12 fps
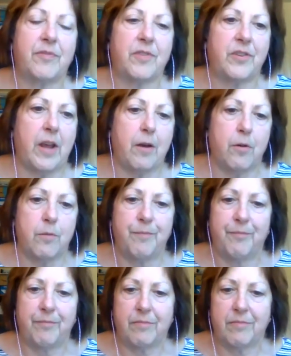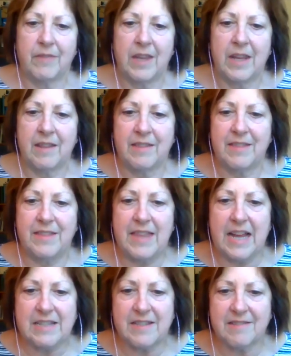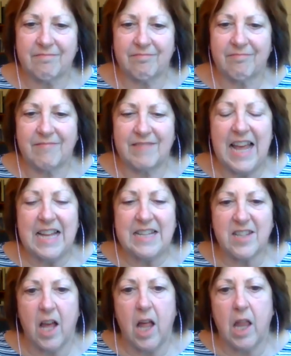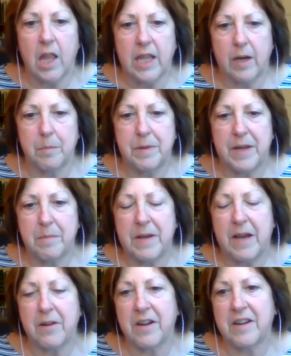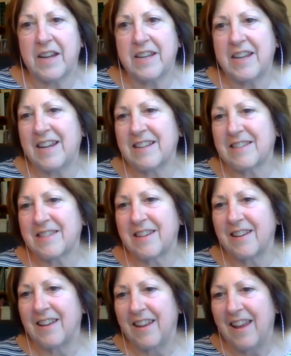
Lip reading: So that's a little bit about it, I guess.